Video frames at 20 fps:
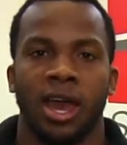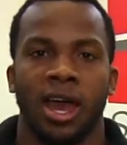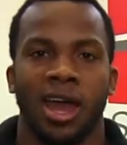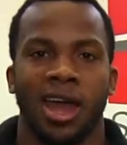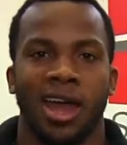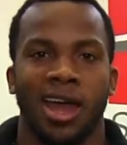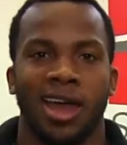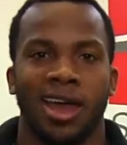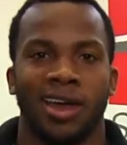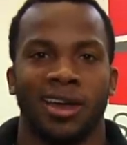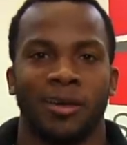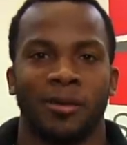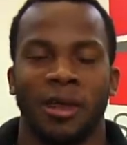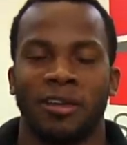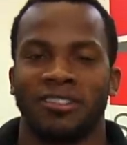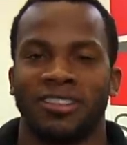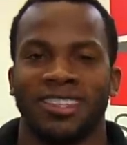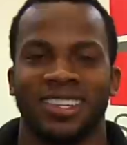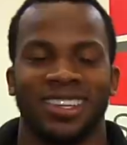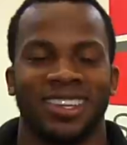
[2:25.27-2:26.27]
Uh,
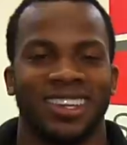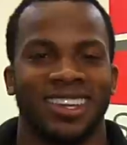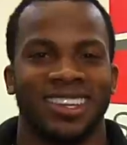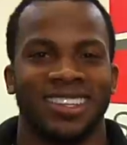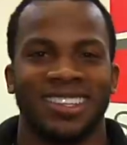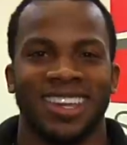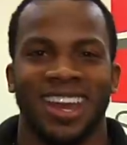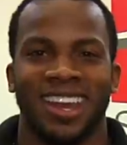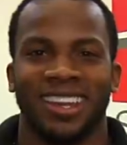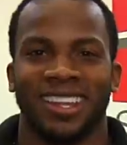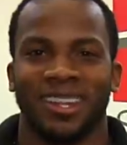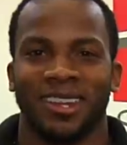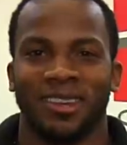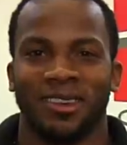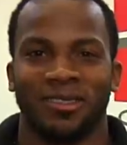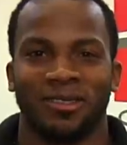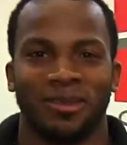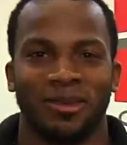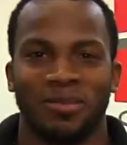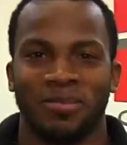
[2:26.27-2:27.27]
I've seen kids out
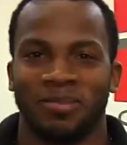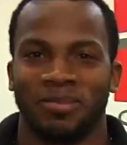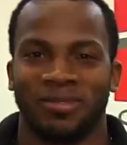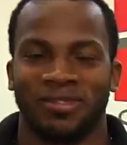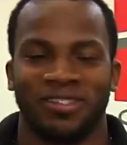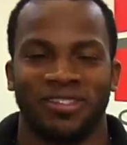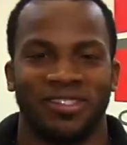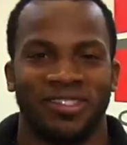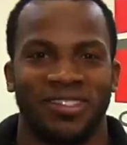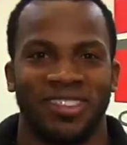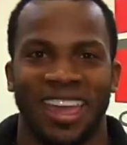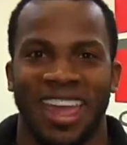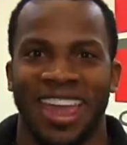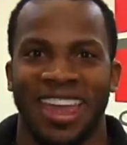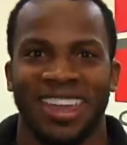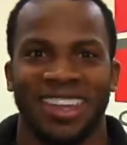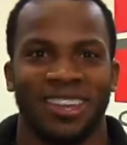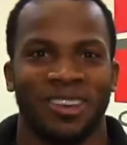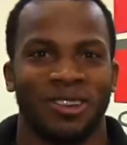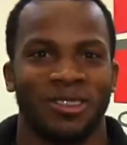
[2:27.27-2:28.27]
here from
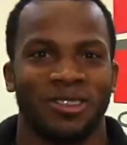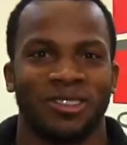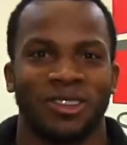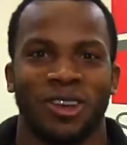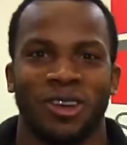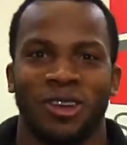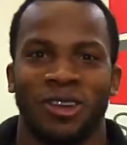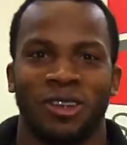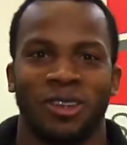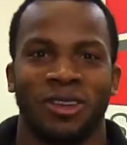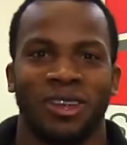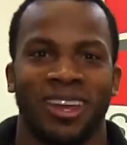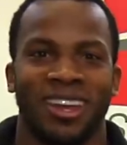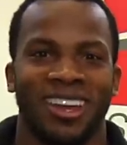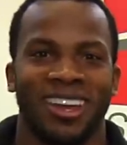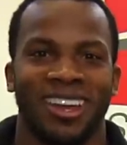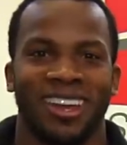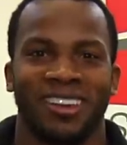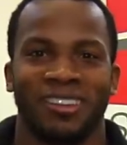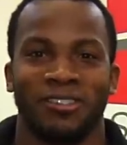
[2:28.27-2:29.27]
eight years old
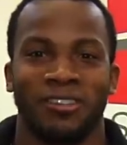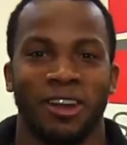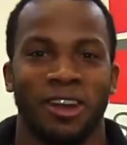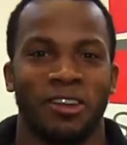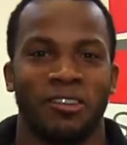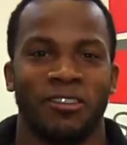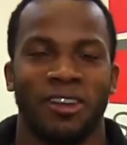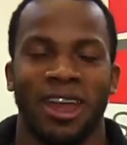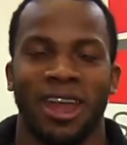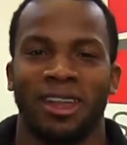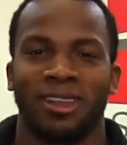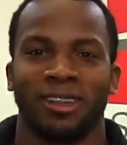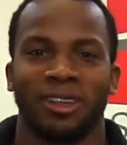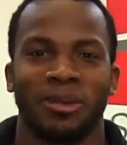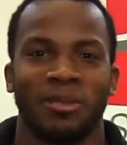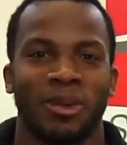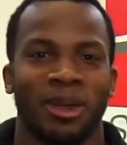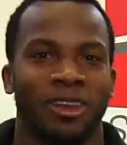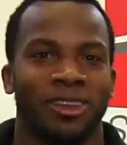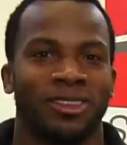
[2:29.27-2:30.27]
uh, running around
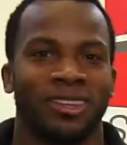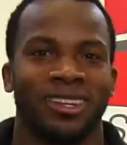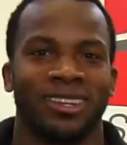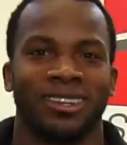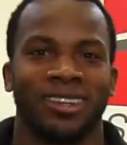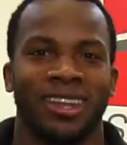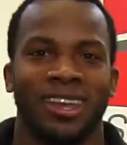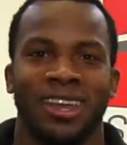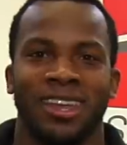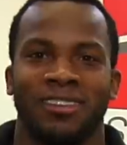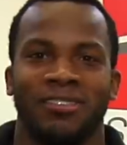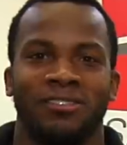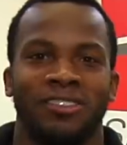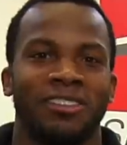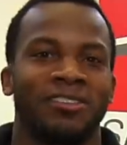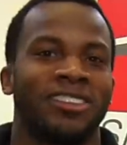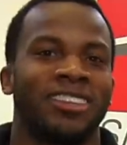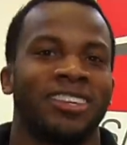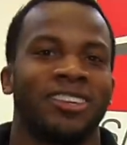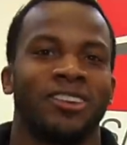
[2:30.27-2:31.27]
looking better than
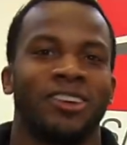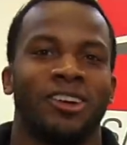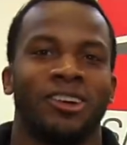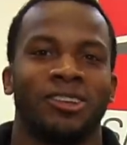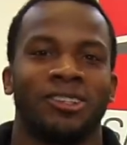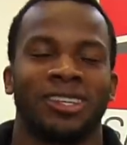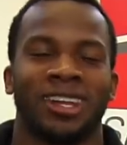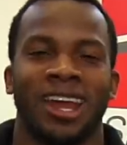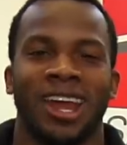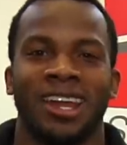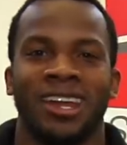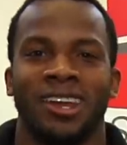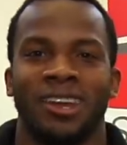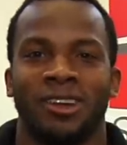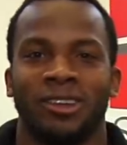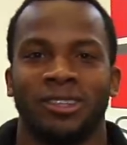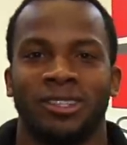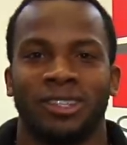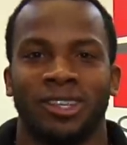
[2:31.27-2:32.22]
15 year olds that I know.